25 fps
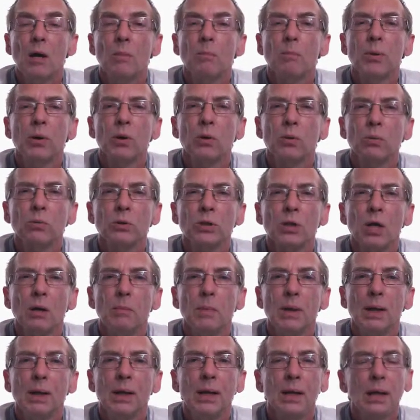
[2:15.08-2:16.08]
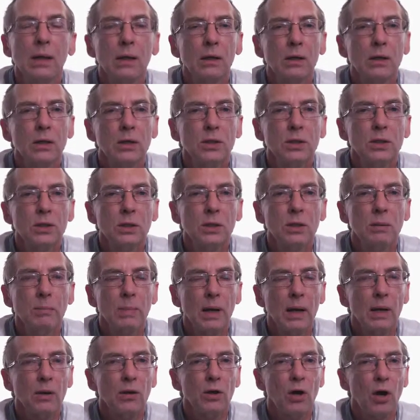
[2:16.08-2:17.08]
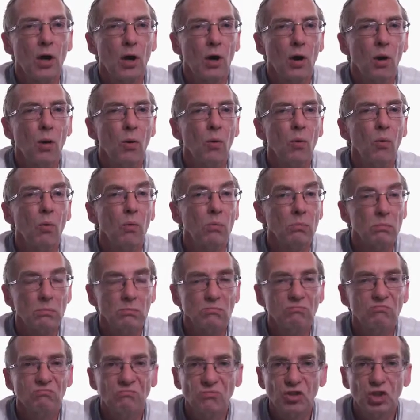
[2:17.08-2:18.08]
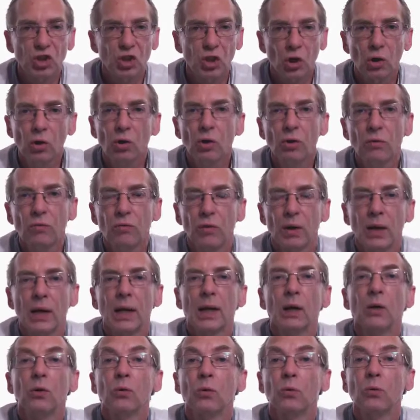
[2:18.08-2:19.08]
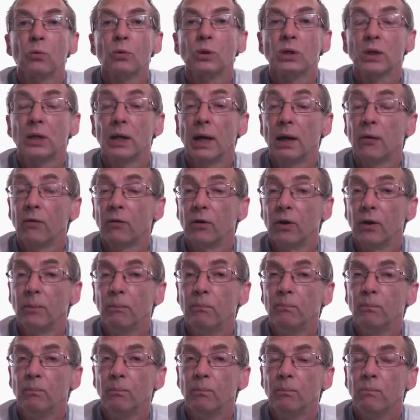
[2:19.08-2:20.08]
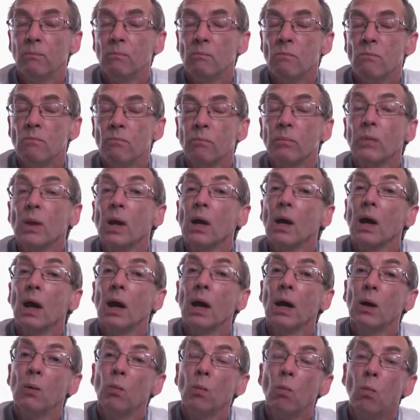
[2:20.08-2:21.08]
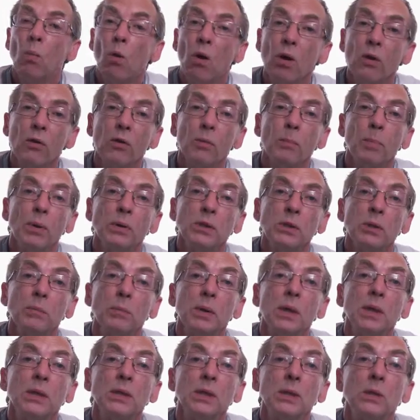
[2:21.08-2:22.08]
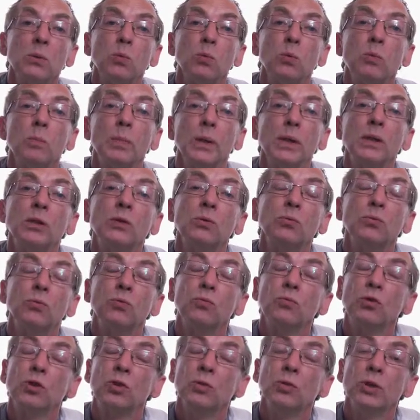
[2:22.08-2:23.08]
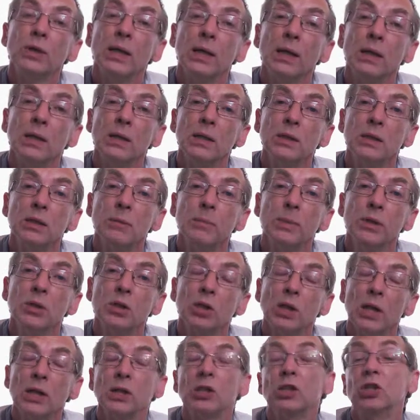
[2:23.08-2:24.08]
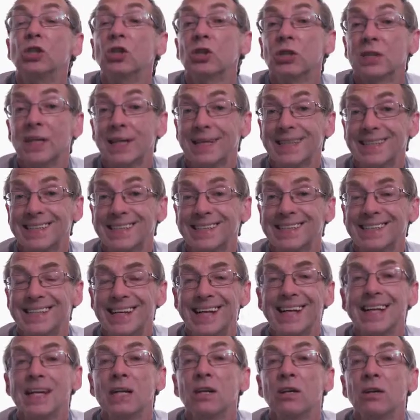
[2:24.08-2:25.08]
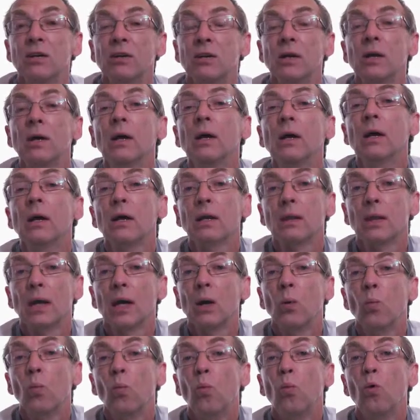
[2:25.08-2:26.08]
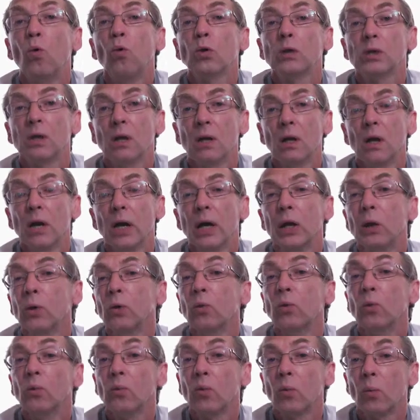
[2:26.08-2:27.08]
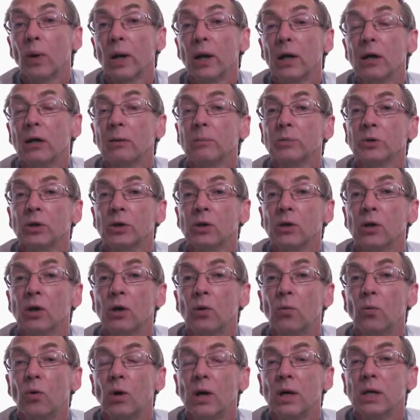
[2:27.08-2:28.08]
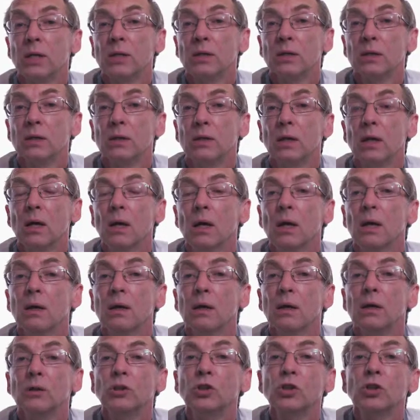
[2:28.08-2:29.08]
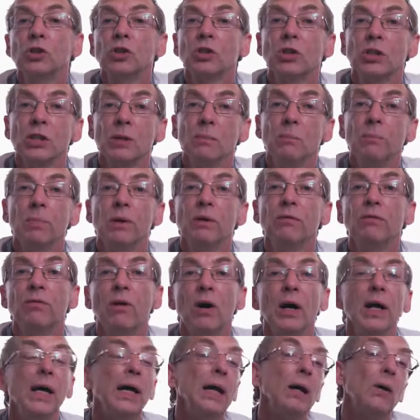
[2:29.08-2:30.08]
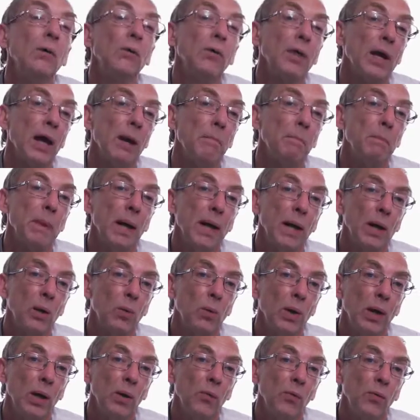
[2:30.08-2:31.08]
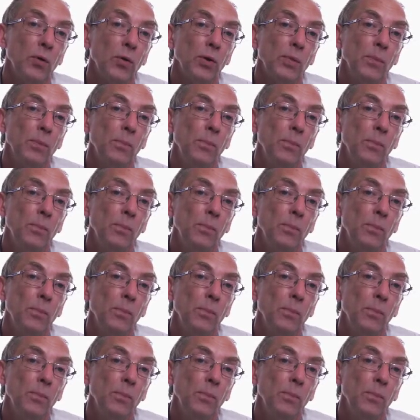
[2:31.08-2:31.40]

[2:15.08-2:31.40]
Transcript: But also I'm a little concerned about the whole chunk of land altogether. And one of the possibilities would be to take this image and actually just extend that water line all the way up to the horizon and just simplify out that background.